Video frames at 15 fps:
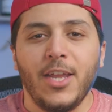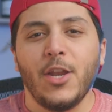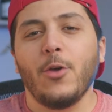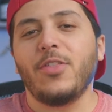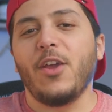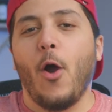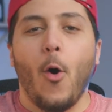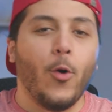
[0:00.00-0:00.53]

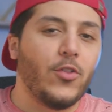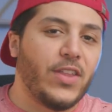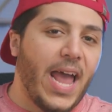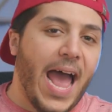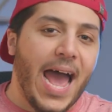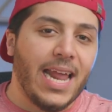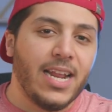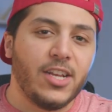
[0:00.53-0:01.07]
know the old
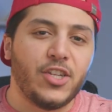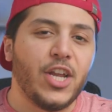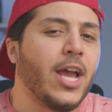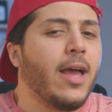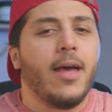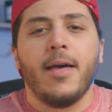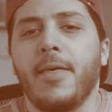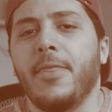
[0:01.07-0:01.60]
adage,
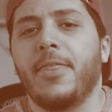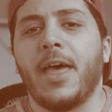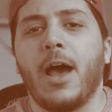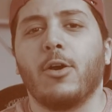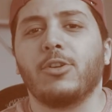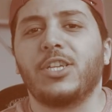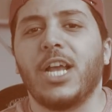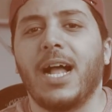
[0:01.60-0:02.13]

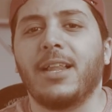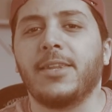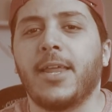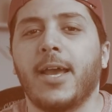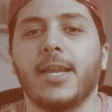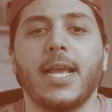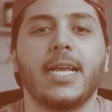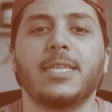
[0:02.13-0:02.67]
thou shalt
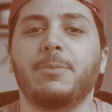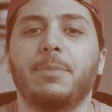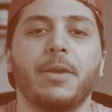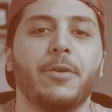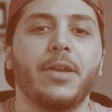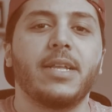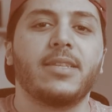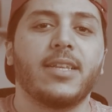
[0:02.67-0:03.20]
not
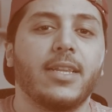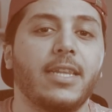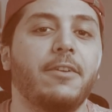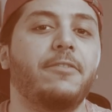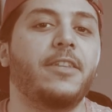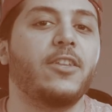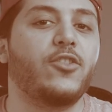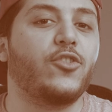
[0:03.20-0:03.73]
experience a
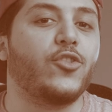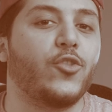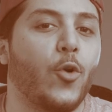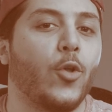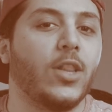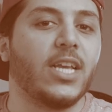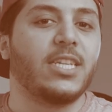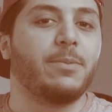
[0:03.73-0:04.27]
lifted
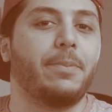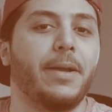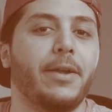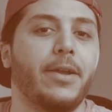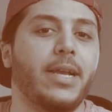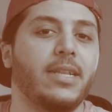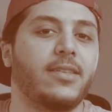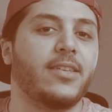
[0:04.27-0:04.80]
soul
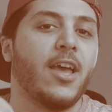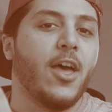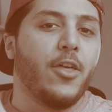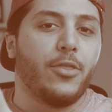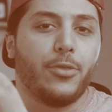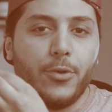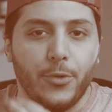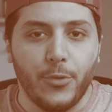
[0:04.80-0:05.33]
experience
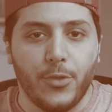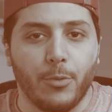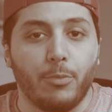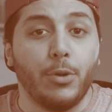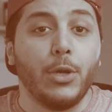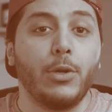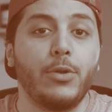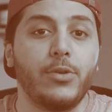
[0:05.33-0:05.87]
through the
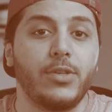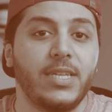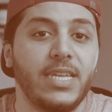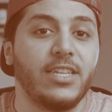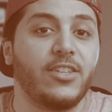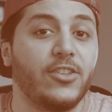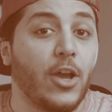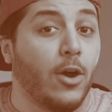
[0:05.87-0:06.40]
produce
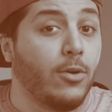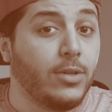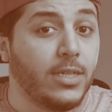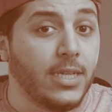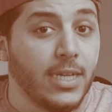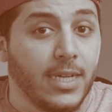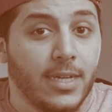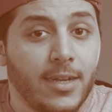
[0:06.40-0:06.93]
he sowed,
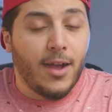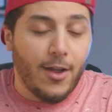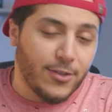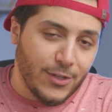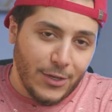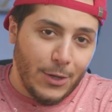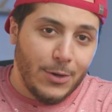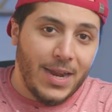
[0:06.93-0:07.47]

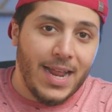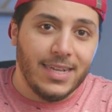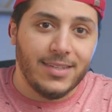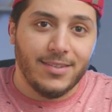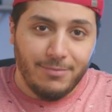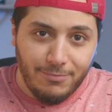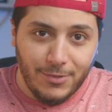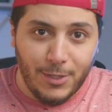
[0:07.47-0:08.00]
also known
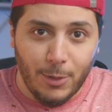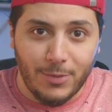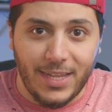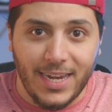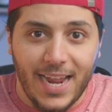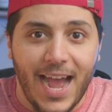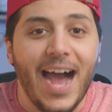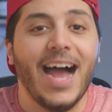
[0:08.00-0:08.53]
as don't
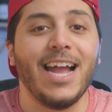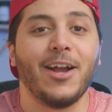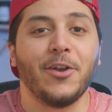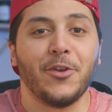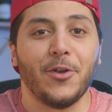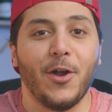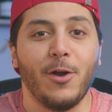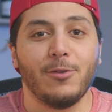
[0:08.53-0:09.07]
get high
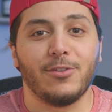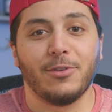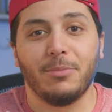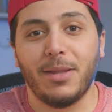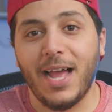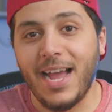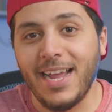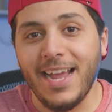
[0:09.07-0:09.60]
on your own
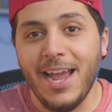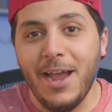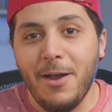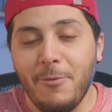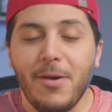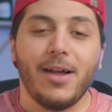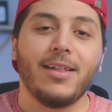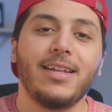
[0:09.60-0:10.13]
supply,
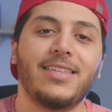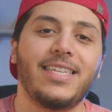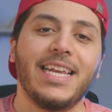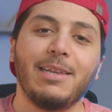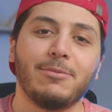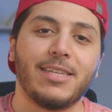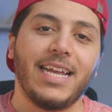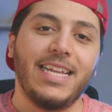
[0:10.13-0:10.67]
well, it
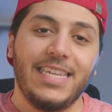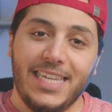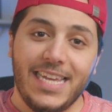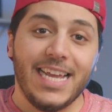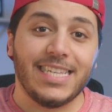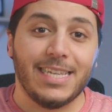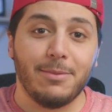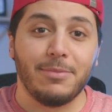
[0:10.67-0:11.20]
seems like
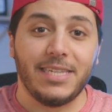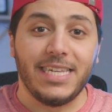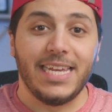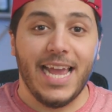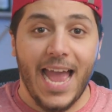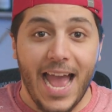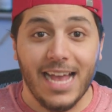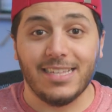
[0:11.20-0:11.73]

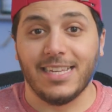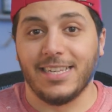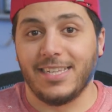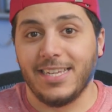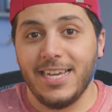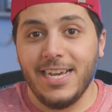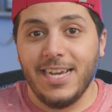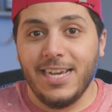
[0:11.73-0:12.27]
TSMC hasn't.